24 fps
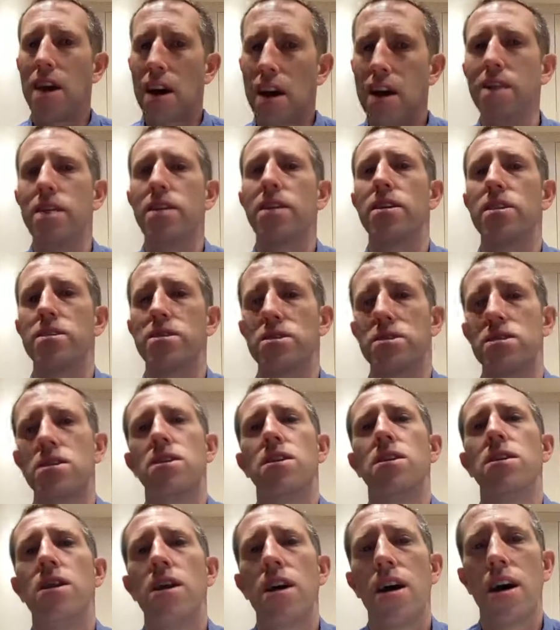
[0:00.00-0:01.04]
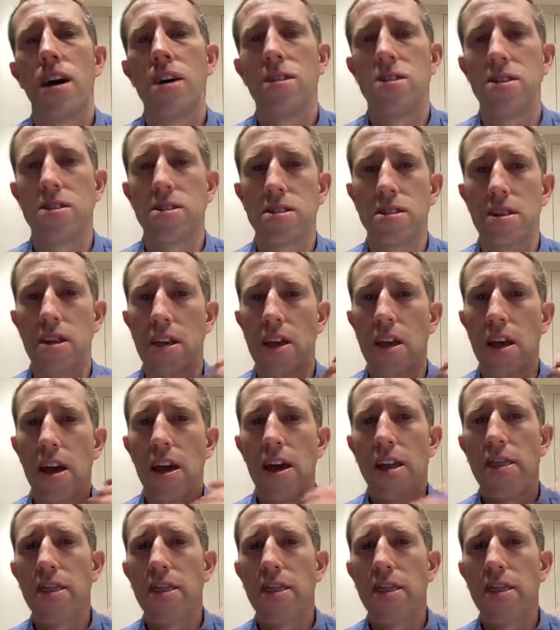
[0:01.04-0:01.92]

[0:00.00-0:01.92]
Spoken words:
endless as the sea.